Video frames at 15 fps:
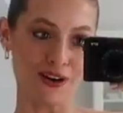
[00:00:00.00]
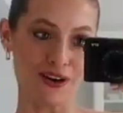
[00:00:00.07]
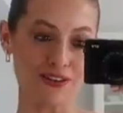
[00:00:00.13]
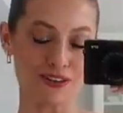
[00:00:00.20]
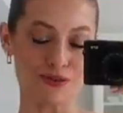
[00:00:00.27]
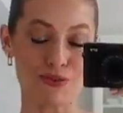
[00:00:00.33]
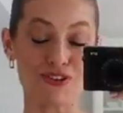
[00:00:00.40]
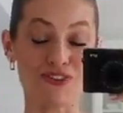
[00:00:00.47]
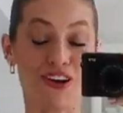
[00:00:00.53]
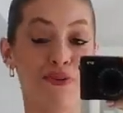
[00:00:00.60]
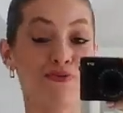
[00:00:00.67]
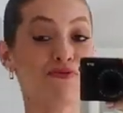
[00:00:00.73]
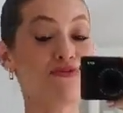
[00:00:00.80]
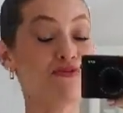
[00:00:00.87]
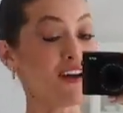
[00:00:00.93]
Garden, which
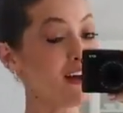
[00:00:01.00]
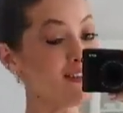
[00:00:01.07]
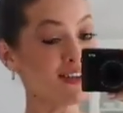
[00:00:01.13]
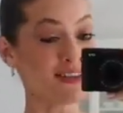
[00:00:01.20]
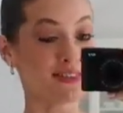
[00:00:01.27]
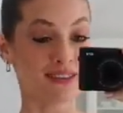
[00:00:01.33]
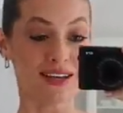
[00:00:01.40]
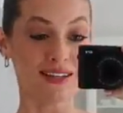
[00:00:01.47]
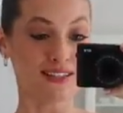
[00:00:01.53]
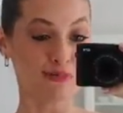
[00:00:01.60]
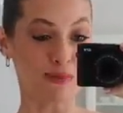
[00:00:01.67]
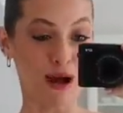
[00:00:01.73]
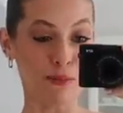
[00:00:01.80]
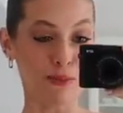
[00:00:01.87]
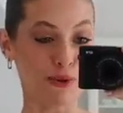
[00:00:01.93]
I'm very excited
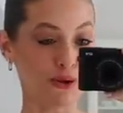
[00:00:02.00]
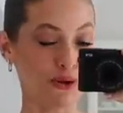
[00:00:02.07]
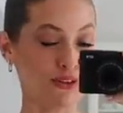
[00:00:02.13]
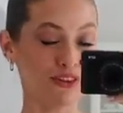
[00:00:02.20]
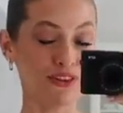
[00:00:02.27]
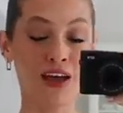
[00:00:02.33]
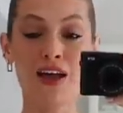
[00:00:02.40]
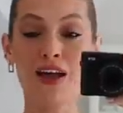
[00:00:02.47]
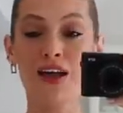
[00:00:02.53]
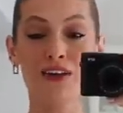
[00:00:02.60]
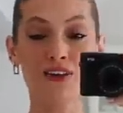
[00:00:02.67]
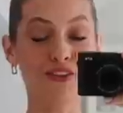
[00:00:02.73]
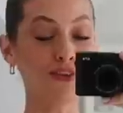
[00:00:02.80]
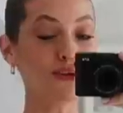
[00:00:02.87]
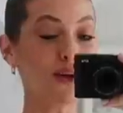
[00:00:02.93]
about because
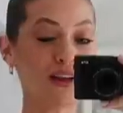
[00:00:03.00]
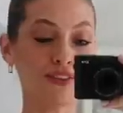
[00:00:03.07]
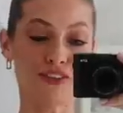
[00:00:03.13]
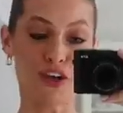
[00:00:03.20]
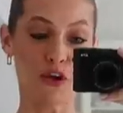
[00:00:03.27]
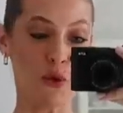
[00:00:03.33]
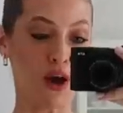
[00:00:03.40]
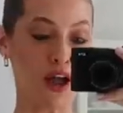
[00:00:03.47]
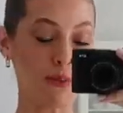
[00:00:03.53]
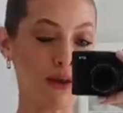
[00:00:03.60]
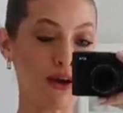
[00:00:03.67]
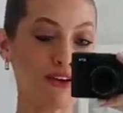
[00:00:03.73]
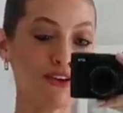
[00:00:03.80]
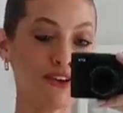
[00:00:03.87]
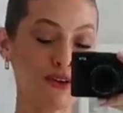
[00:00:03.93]
you guys know I am a
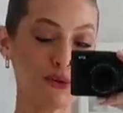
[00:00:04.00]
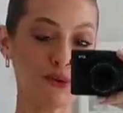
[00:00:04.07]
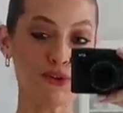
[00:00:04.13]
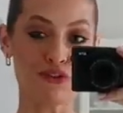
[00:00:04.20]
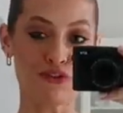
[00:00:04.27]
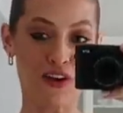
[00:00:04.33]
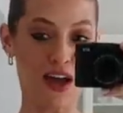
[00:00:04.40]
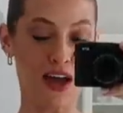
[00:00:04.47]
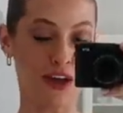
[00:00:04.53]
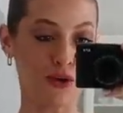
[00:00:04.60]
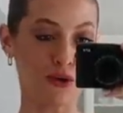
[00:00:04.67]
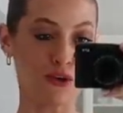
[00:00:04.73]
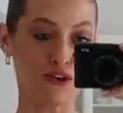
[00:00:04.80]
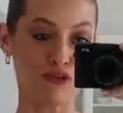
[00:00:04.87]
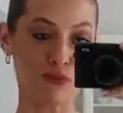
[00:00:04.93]
huge fan
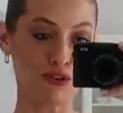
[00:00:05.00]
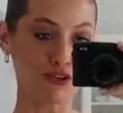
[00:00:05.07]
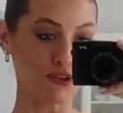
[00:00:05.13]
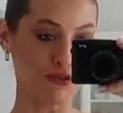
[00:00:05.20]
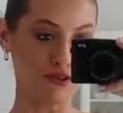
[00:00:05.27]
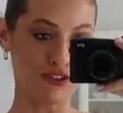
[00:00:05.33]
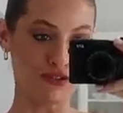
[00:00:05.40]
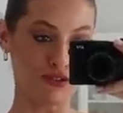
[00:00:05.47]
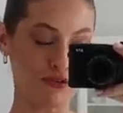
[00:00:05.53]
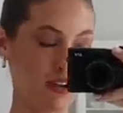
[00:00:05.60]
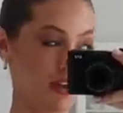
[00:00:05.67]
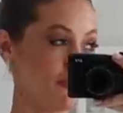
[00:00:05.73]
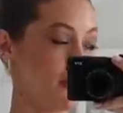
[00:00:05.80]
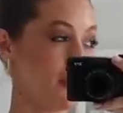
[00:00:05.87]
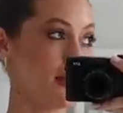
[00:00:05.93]
of Mejuri jewellery.
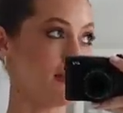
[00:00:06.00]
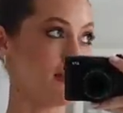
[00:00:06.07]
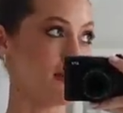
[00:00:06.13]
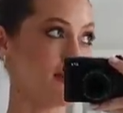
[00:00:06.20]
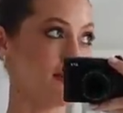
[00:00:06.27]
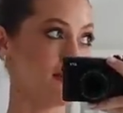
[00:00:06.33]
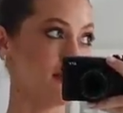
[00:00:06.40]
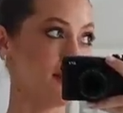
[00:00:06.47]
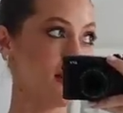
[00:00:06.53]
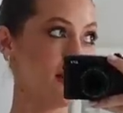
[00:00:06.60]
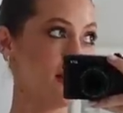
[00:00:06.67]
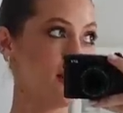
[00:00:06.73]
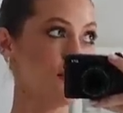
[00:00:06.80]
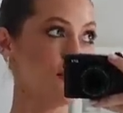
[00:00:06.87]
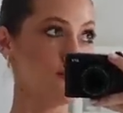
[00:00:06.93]
I feel like there's
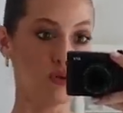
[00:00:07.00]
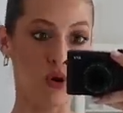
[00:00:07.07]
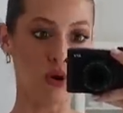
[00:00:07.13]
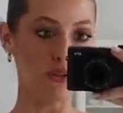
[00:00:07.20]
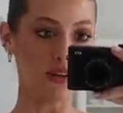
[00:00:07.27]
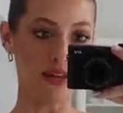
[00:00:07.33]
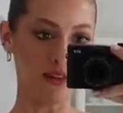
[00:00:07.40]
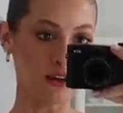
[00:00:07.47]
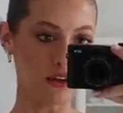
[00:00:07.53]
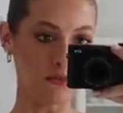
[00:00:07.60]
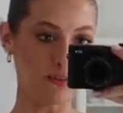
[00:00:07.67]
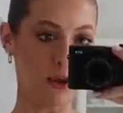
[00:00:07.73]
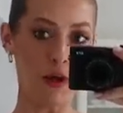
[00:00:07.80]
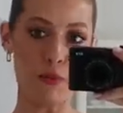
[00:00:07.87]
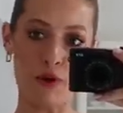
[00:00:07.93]
not a day that goes
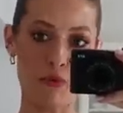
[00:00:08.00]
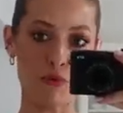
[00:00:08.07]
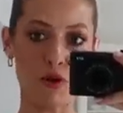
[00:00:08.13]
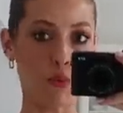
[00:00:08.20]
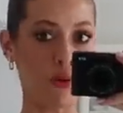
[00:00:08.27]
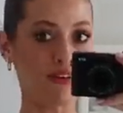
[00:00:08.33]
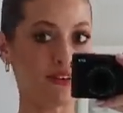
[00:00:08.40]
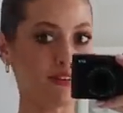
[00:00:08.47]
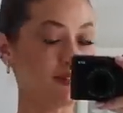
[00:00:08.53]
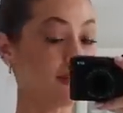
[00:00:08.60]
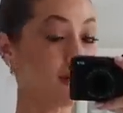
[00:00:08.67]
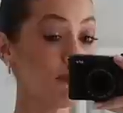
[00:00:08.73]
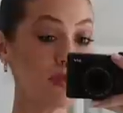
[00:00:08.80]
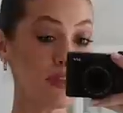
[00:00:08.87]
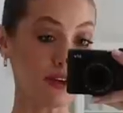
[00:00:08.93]
by where I'm not wearing
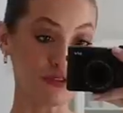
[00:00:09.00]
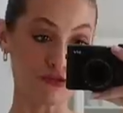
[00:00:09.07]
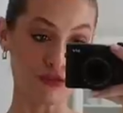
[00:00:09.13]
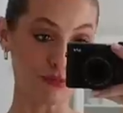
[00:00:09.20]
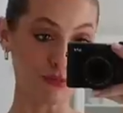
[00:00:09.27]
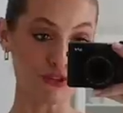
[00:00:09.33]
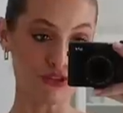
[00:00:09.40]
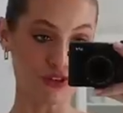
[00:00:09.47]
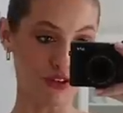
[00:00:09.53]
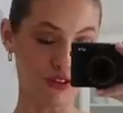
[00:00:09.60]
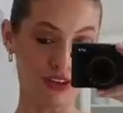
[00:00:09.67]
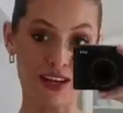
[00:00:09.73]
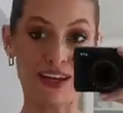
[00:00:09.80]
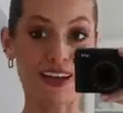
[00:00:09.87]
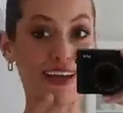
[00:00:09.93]
something from
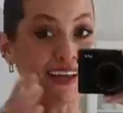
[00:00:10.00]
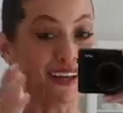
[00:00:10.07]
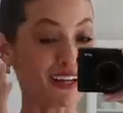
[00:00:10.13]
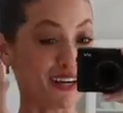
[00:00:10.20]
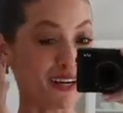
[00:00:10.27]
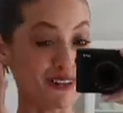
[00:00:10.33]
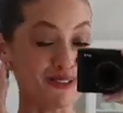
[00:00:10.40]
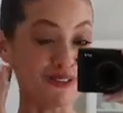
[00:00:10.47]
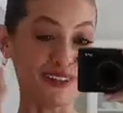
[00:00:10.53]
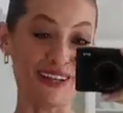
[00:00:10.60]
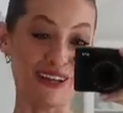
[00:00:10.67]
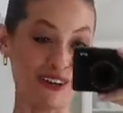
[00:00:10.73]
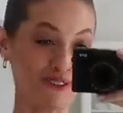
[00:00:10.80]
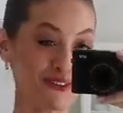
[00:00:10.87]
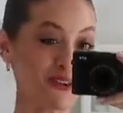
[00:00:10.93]
Mejuri,
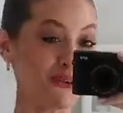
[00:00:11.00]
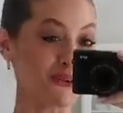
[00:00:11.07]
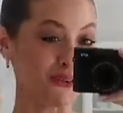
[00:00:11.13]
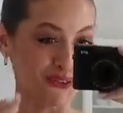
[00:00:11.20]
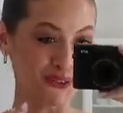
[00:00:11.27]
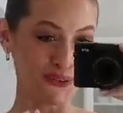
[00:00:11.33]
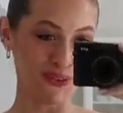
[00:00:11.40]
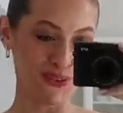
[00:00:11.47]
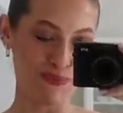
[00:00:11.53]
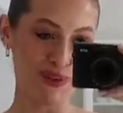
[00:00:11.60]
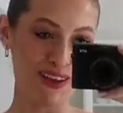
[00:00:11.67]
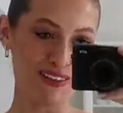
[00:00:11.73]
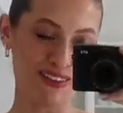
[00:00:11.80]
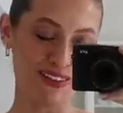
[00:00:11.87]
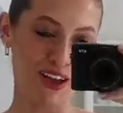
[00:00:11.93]
including, of course, all of the
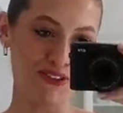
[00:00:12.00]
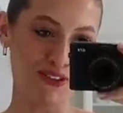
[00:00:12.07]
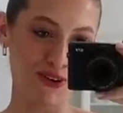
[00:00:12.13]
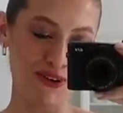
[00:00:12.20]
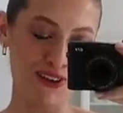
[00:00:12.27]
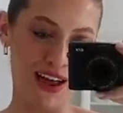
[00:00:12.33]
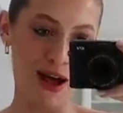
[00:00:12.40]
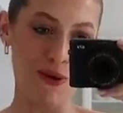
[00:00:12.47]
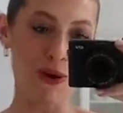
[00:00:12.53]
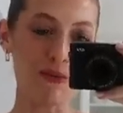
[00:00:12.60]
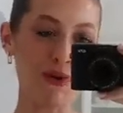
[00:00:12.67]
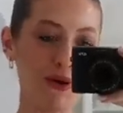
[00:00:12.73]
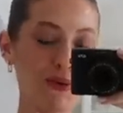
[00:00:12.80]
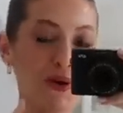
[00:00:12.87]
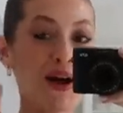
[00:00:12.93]
pieces I've got on now. I
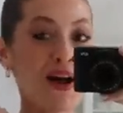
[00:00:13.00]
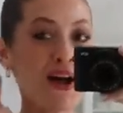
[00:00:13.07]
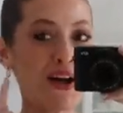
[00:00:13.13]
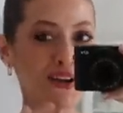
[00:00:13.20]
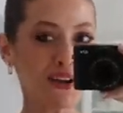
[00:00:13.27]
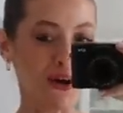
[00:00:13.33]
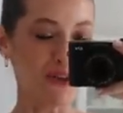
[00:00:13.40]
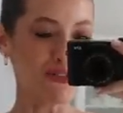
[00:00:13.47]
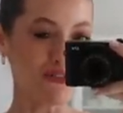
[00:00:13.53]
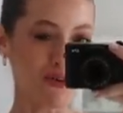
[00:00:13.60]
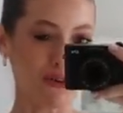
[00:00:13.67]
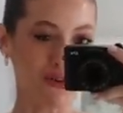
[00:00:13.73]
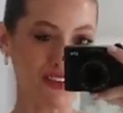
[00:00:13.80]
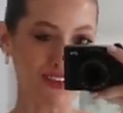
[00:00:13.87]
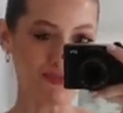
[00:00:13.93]
will go through
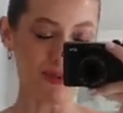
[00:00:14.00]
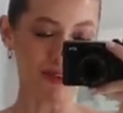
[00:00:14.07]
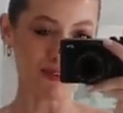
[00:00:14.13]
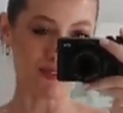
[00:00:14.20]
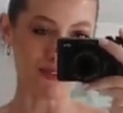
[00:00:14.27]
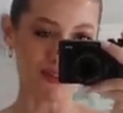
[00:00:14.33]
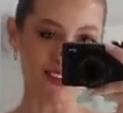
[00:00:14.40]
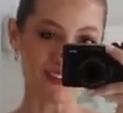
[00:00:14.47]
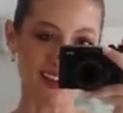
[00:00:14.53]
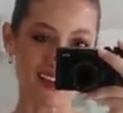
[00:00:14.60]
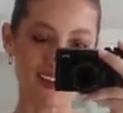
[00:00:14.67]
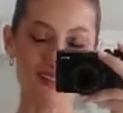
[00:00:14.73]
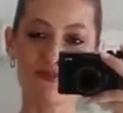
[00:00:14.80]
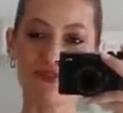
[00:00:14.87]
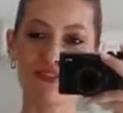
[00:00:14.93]
all of these bits of you in a
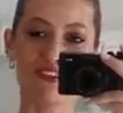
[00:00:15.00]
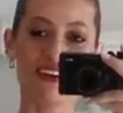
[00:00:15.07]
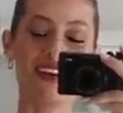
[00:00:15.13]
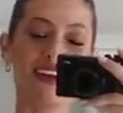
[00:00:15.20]
second before I